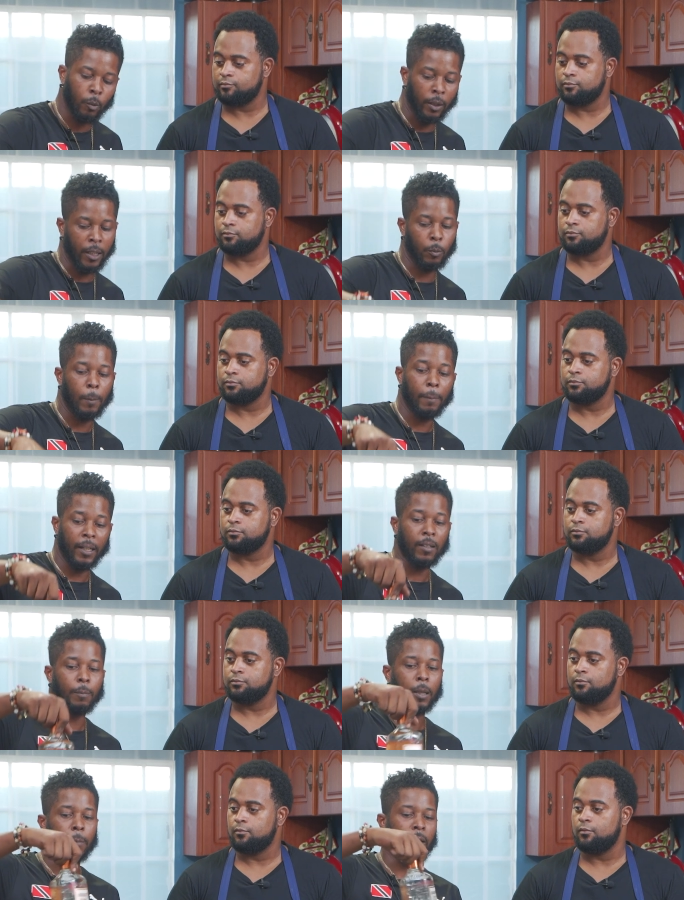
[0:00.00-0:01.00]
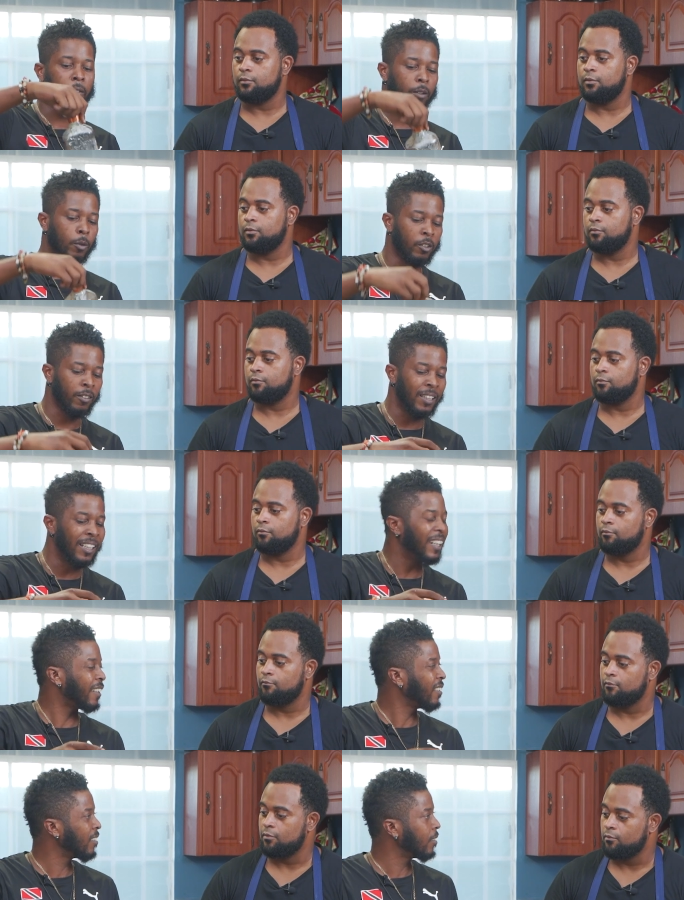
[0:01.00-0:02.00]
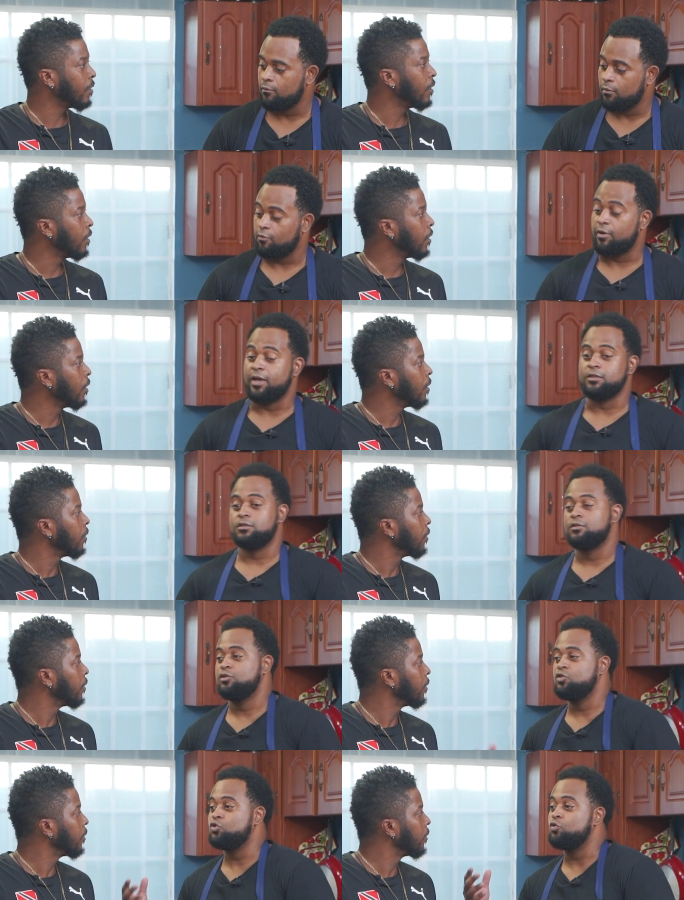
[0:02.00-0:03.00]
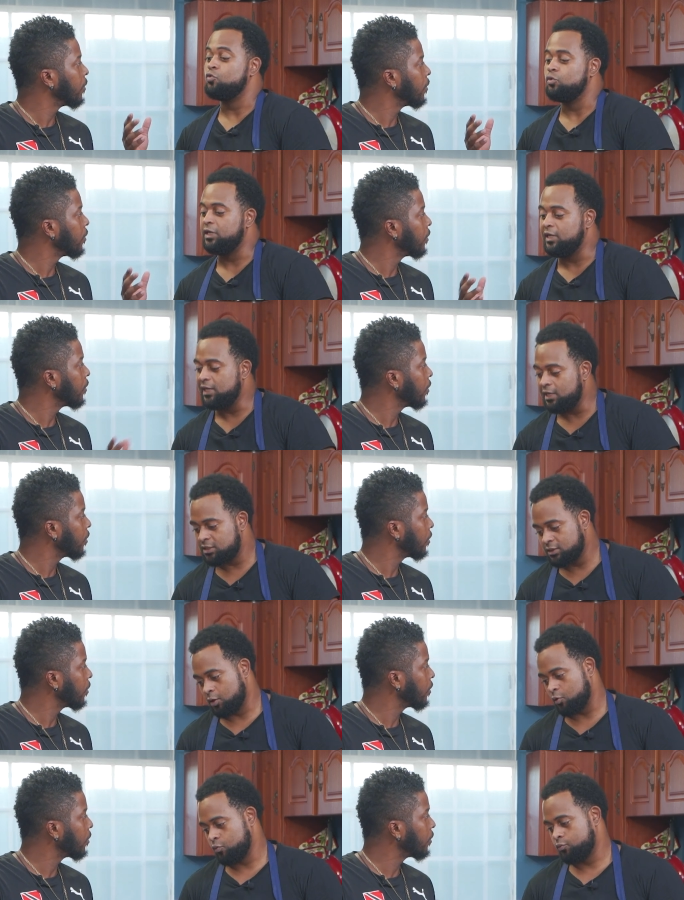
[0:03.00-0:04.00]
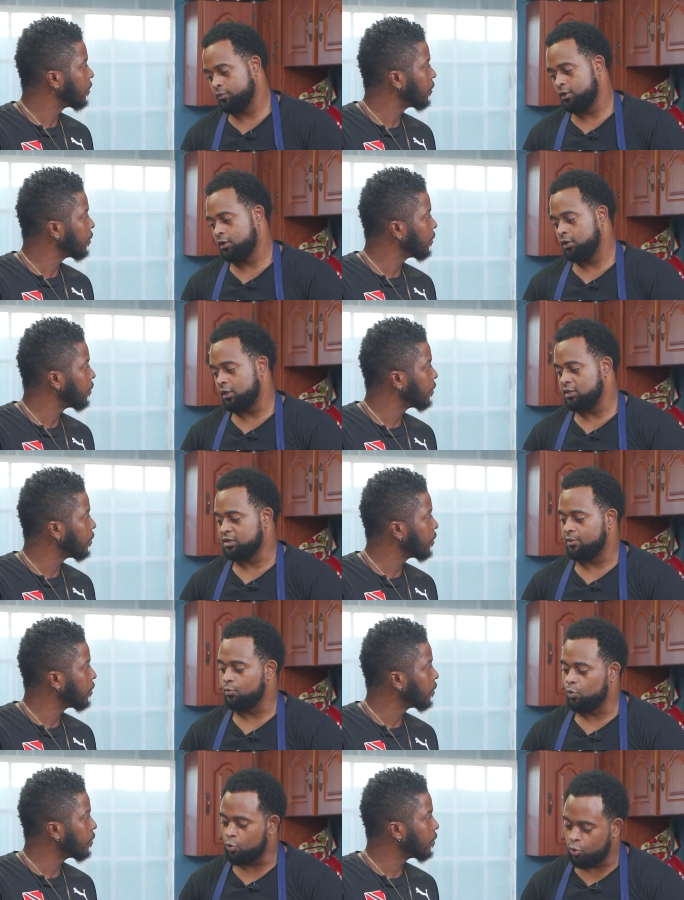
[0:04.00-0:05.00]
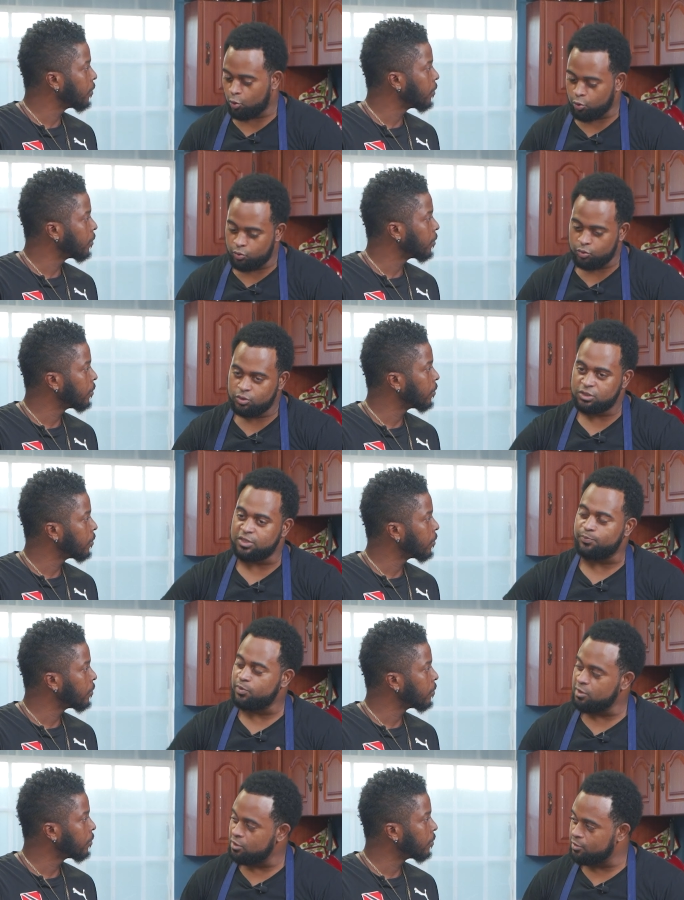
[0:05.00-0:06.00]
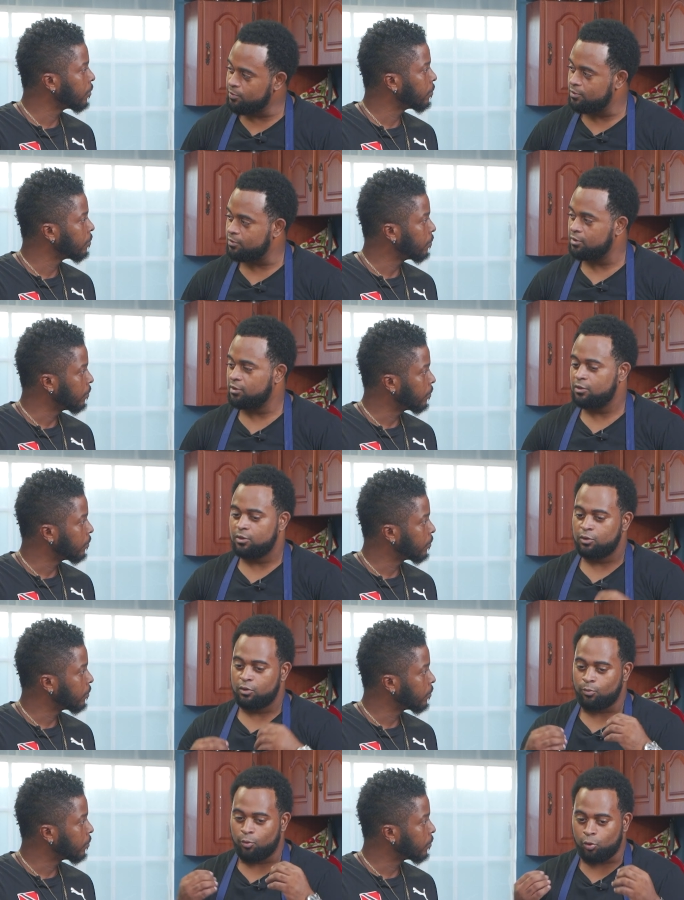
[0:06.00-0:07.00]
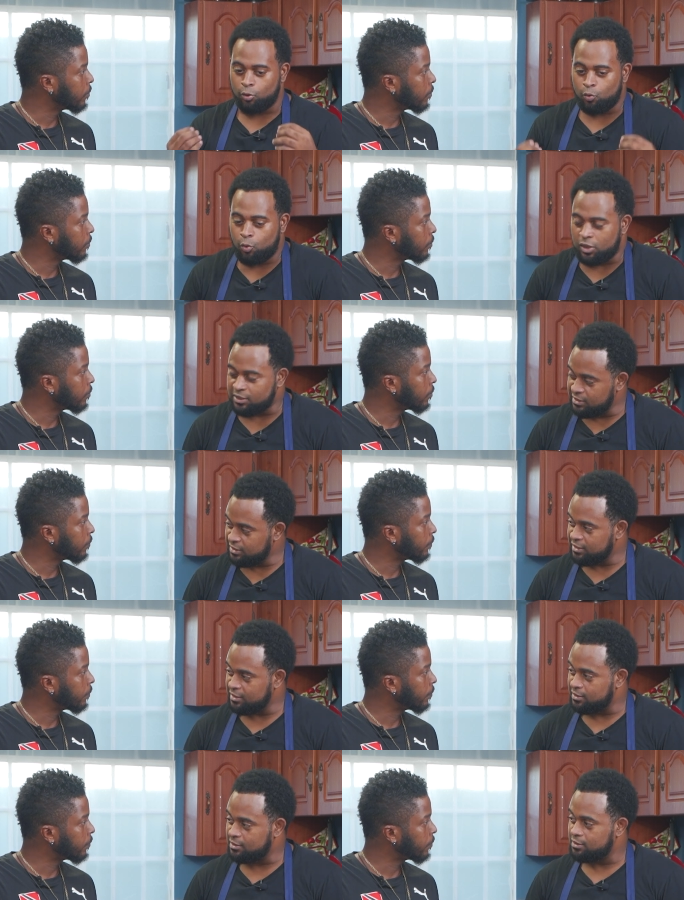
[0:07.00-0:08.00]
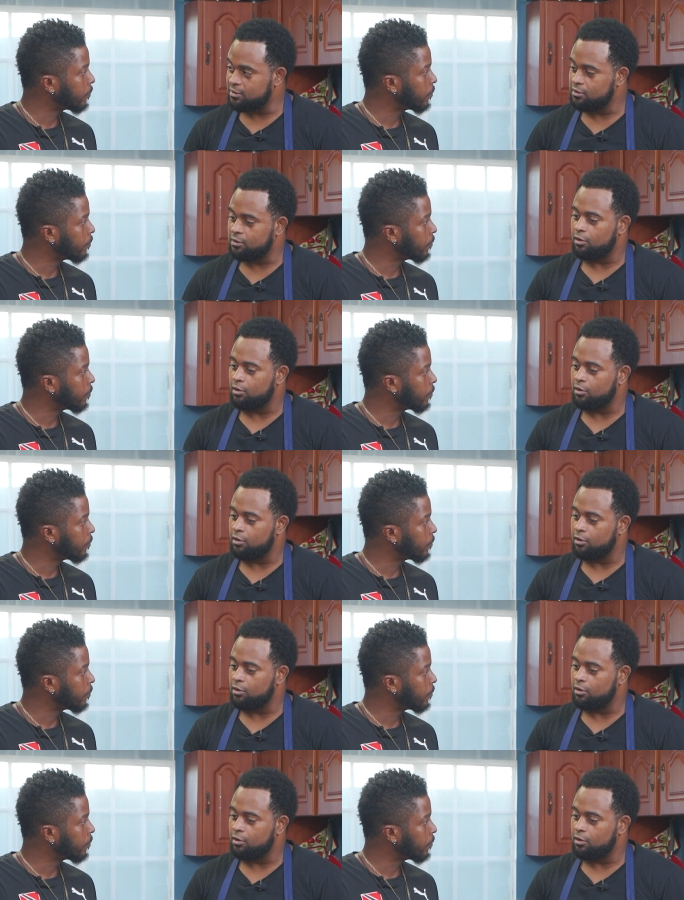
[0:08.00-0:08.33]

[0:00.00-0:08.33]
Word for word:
Speaker 1: one that we picked up at Massy, which is the Elyx.
Speaker 2: Right. So the Elyx now is a more superb, more quality taste